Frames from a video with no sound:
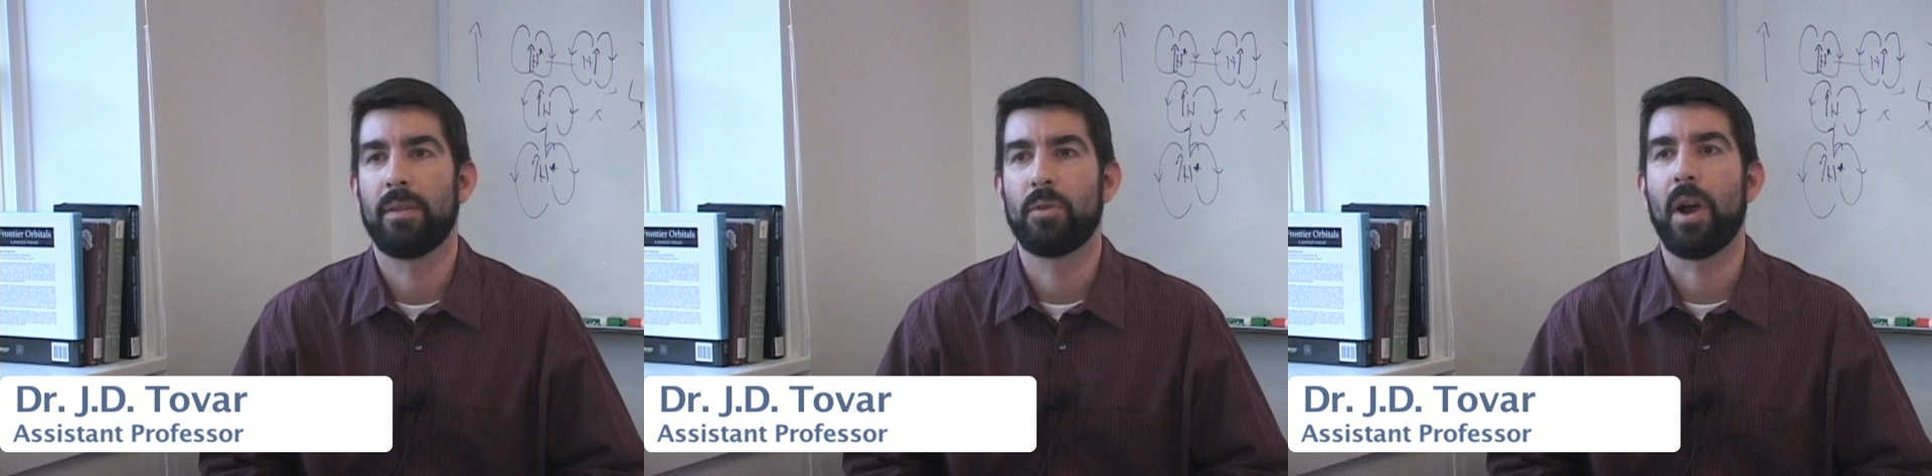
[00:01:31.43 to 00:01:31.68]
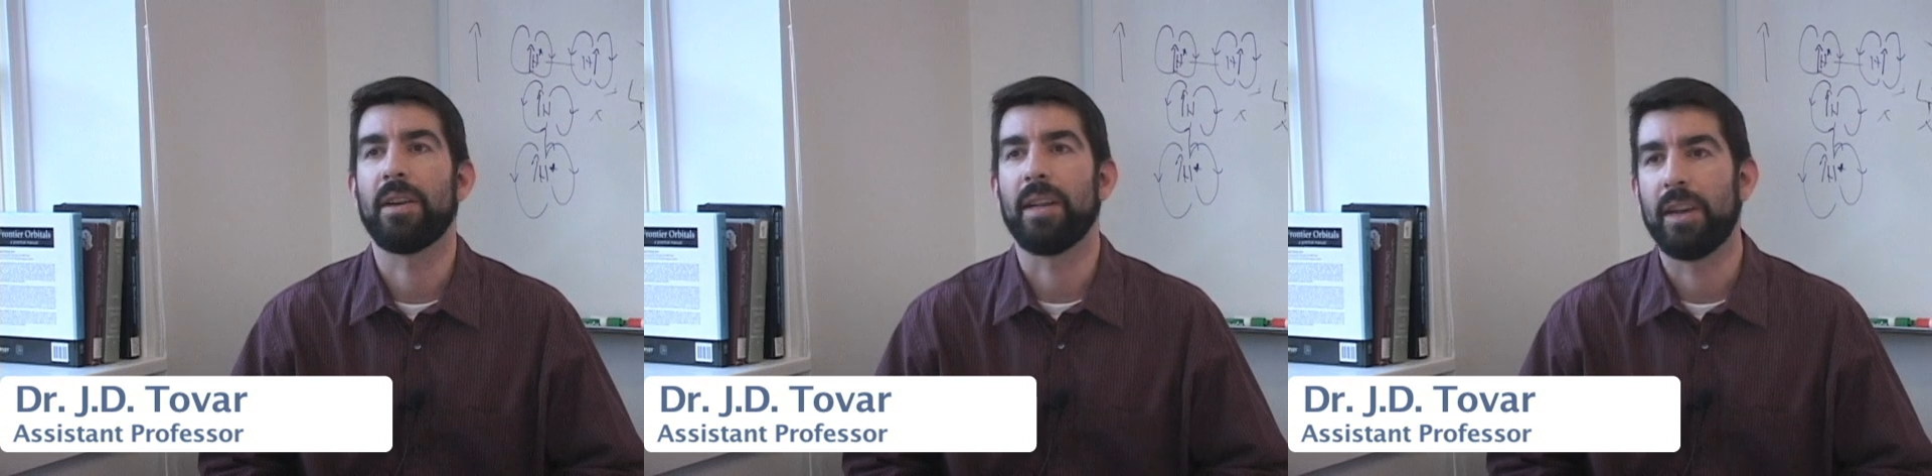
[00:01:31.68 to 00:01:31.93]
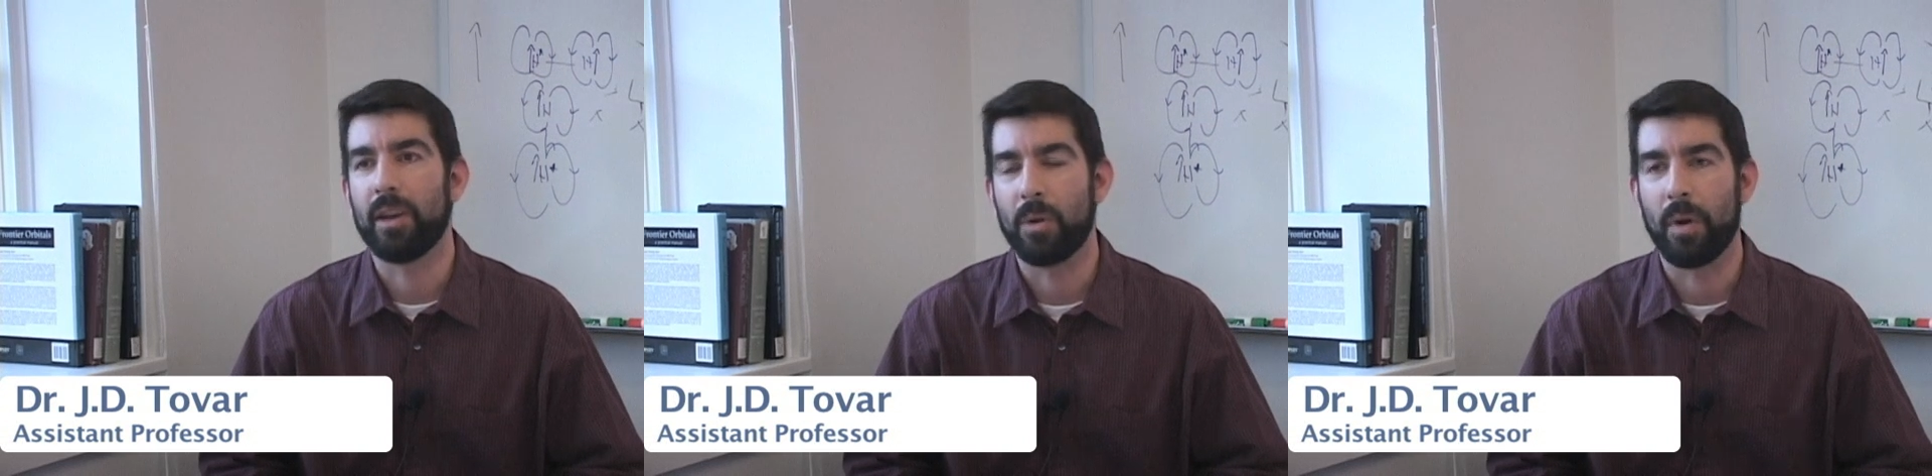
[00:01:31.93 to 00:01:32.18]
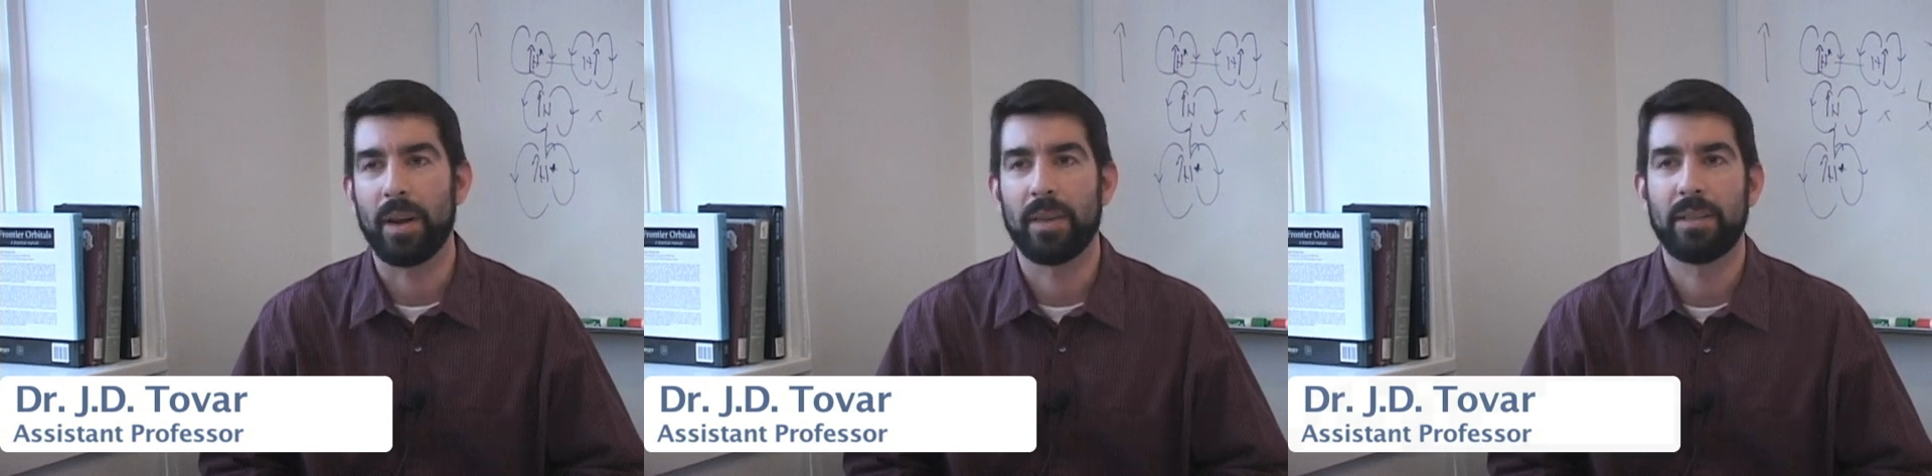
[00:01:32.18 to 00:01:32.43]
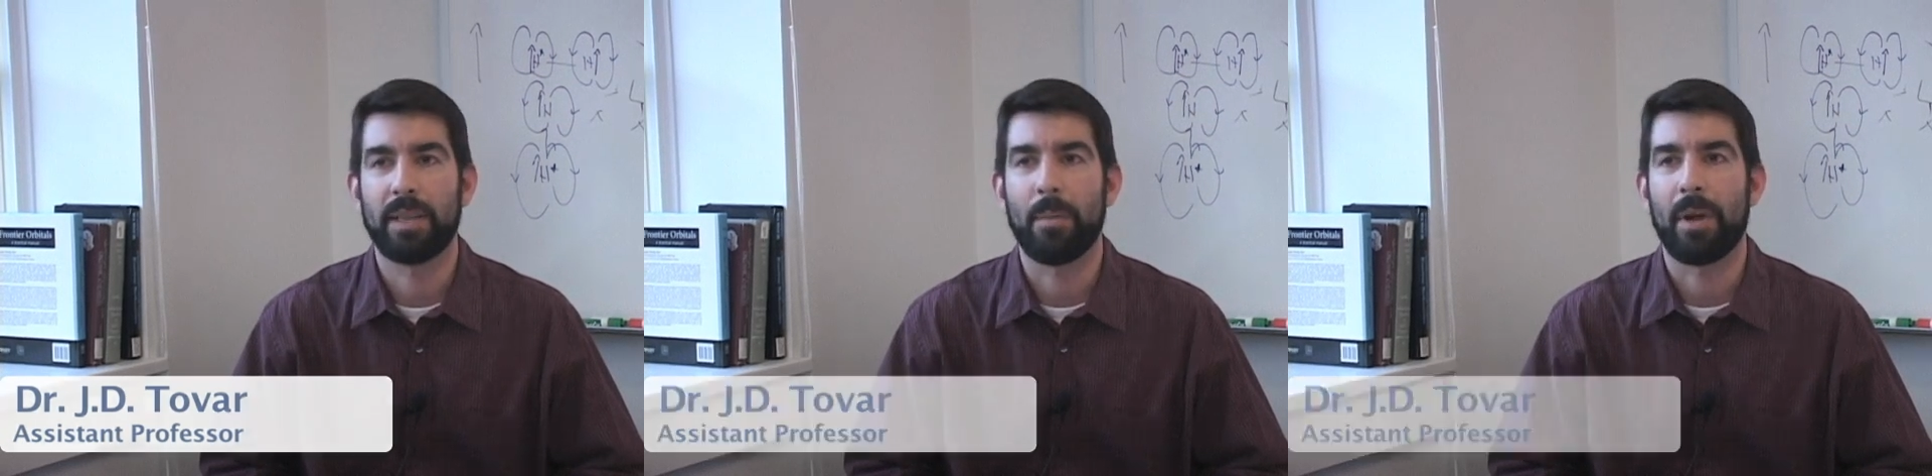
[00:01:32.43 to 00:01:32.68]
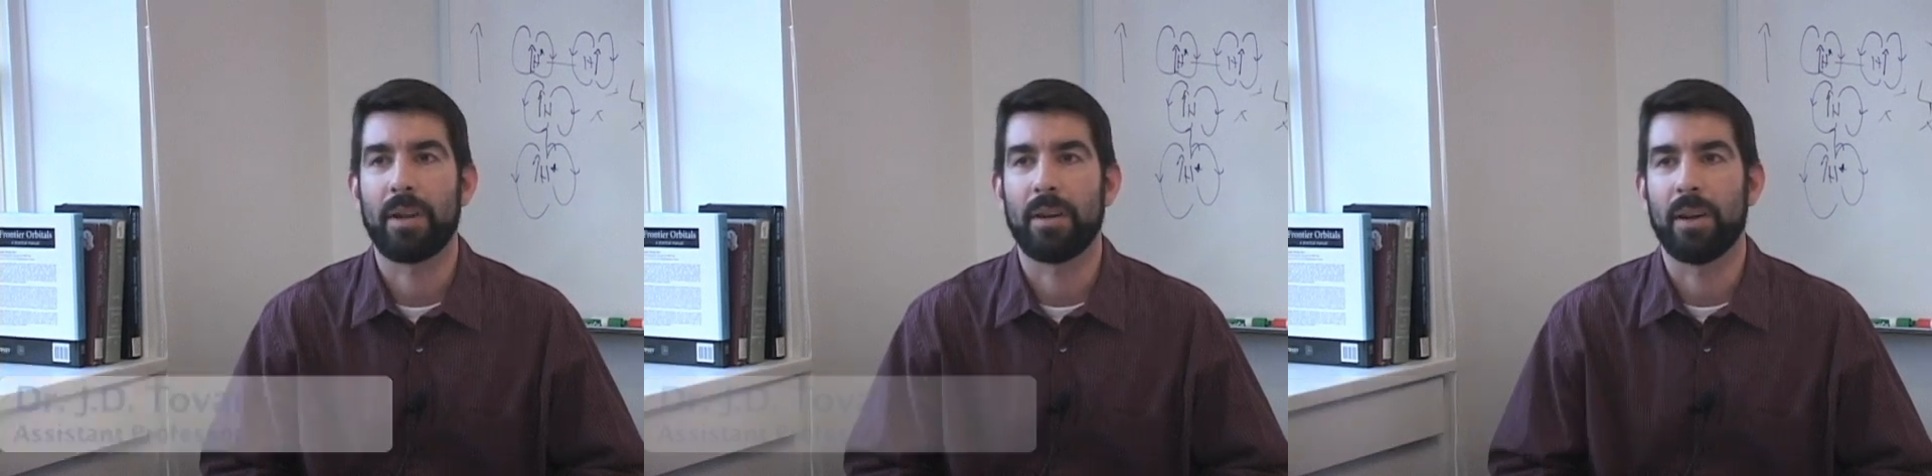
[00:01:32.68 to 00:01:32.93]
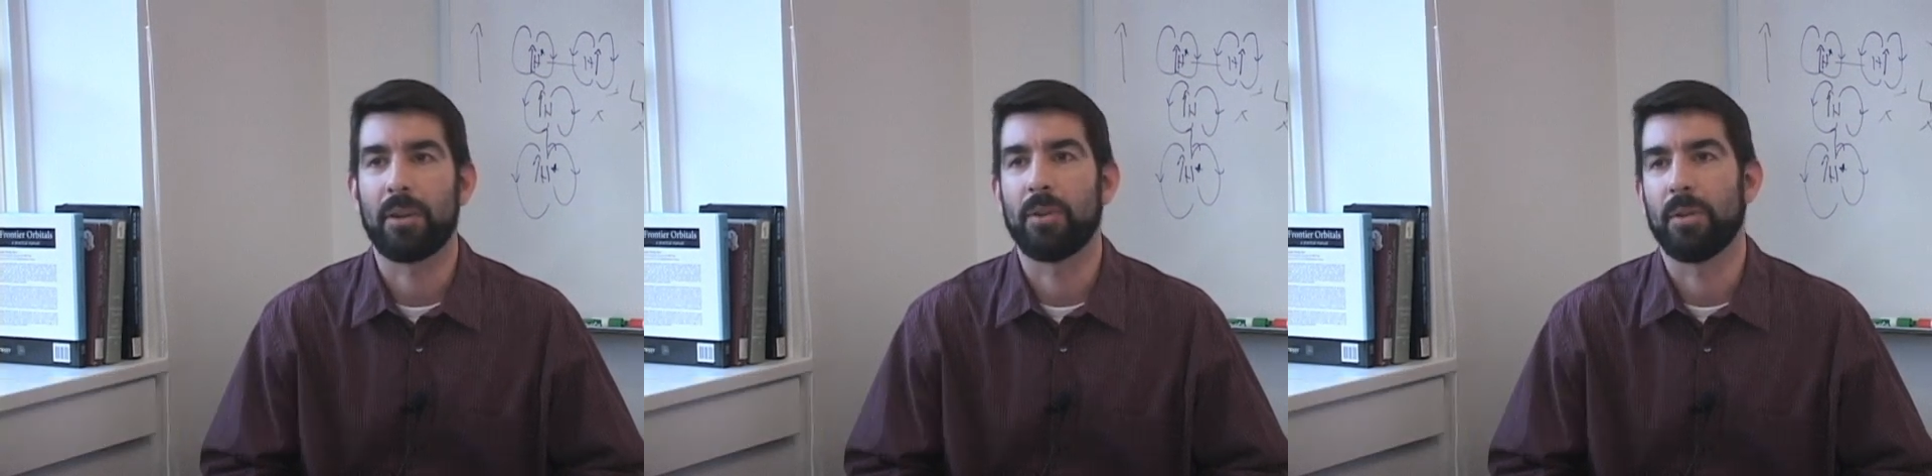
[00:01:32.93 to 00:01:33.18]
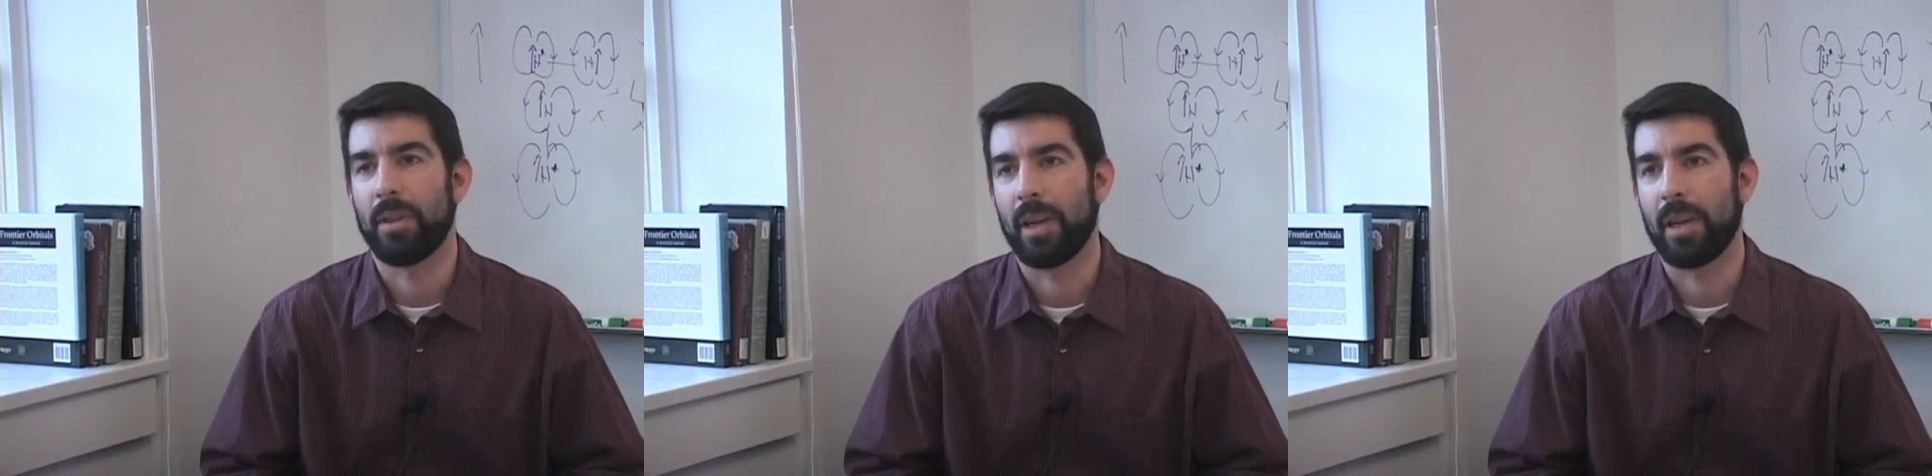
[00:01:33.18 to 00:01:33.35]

trying to integrate semiconductor